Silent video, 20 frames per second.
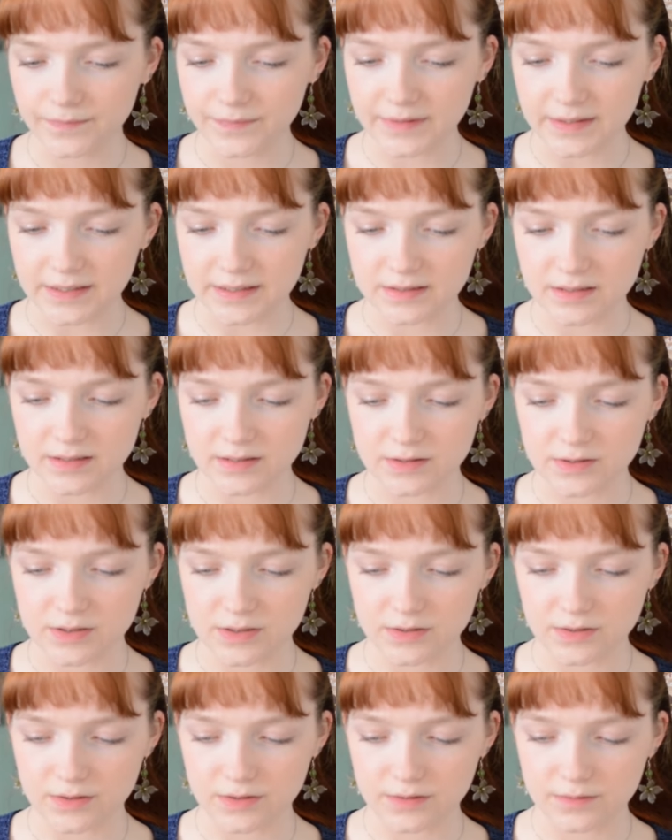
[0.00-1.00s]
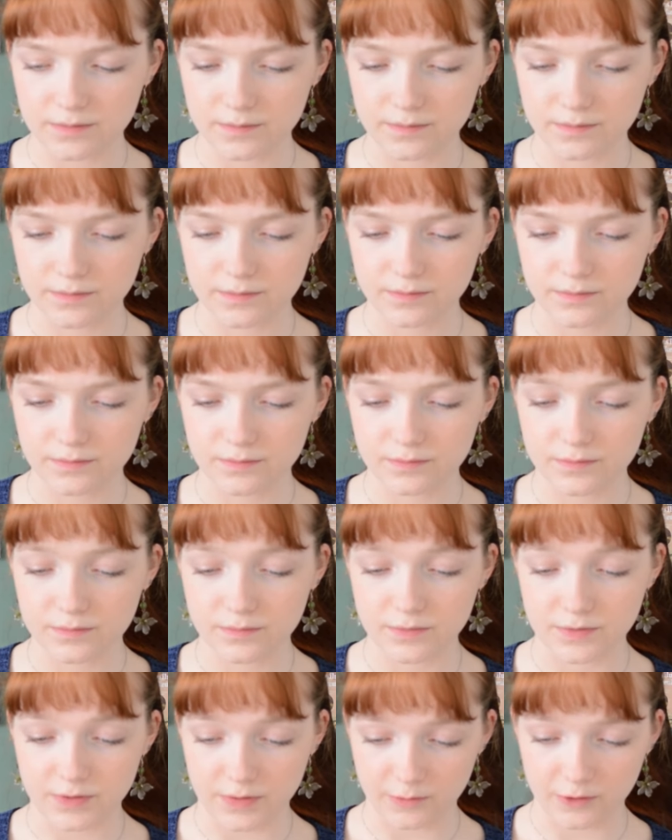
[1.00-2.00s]
The Sandnes garn
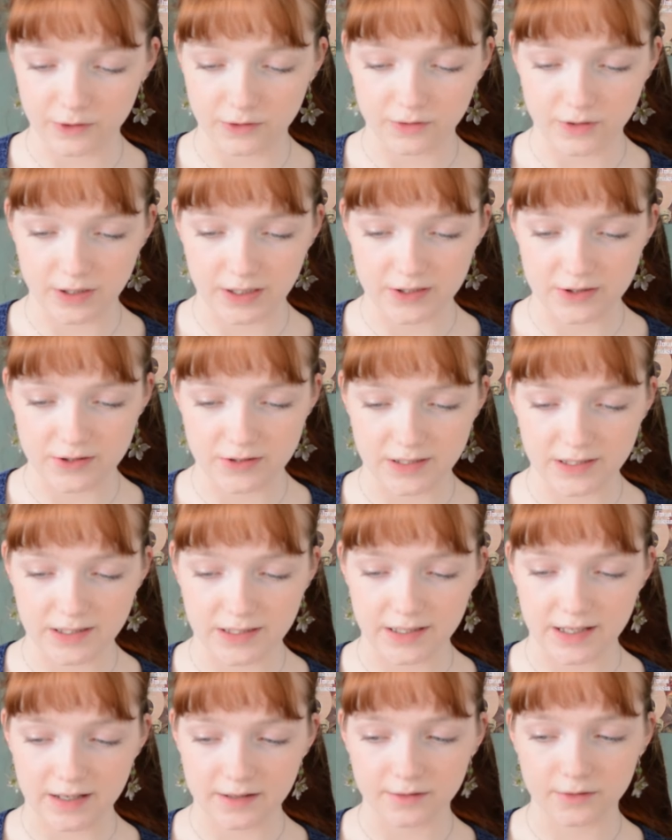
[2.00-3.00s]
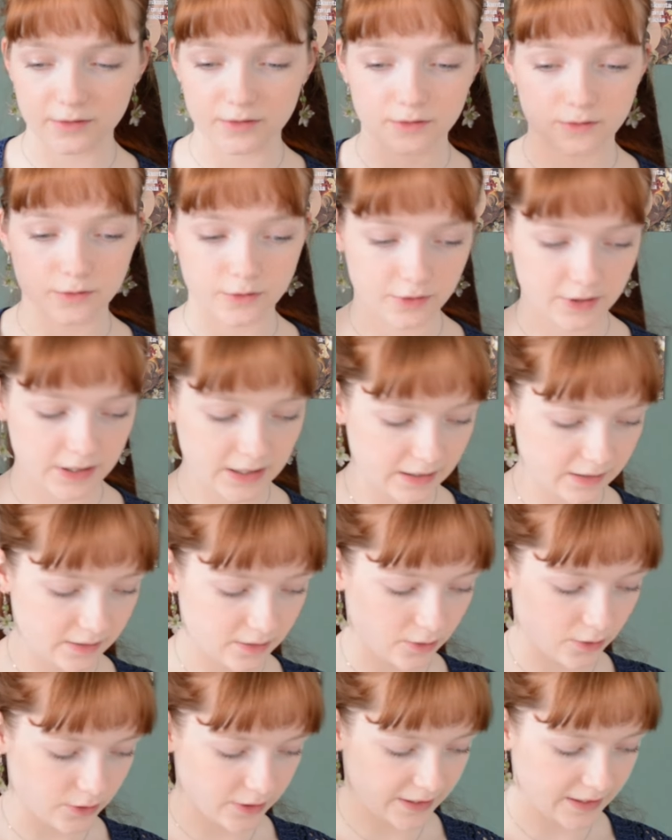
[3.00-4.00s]
summer collection. Yeah,
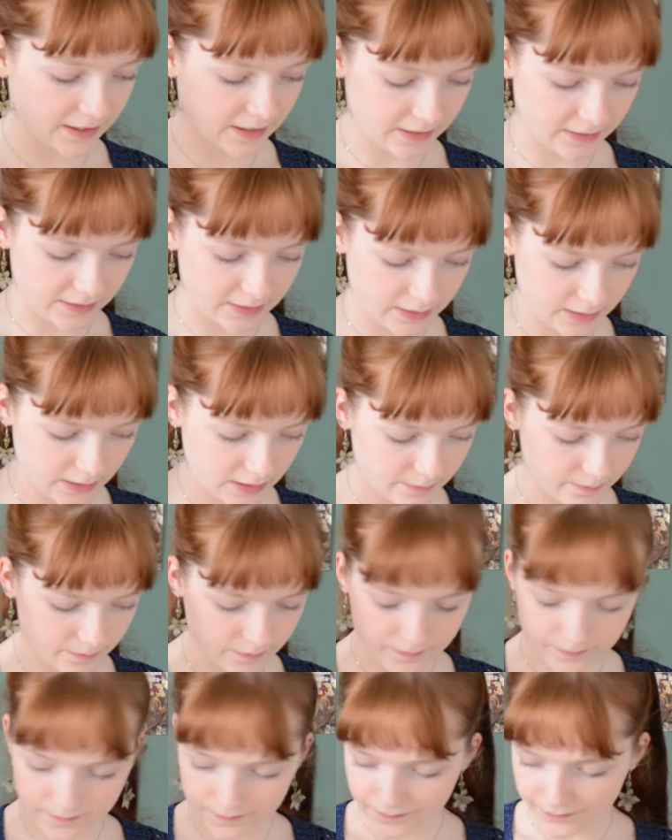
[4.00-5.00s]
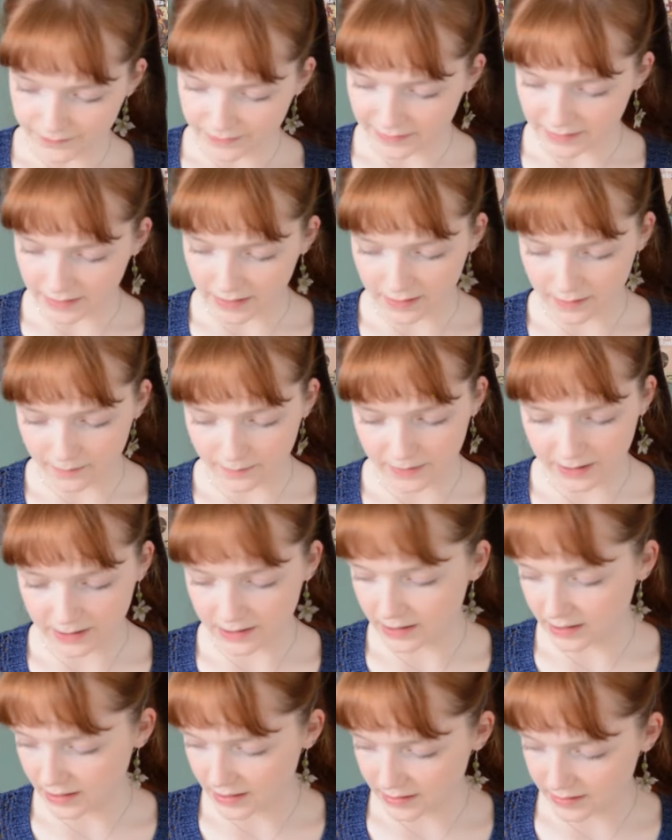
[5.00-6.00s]
Cornelia tee. And I'm
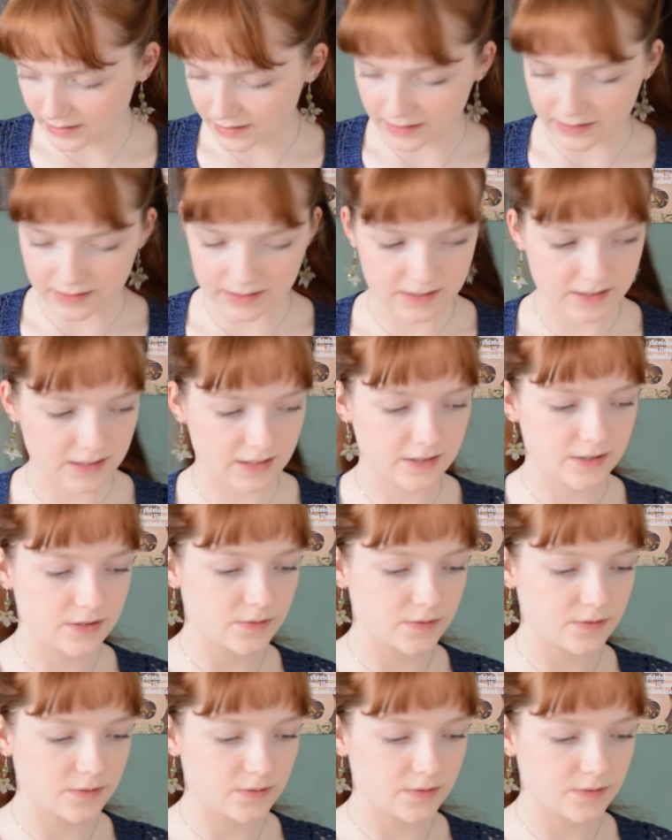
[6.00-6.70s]
knitting it in a size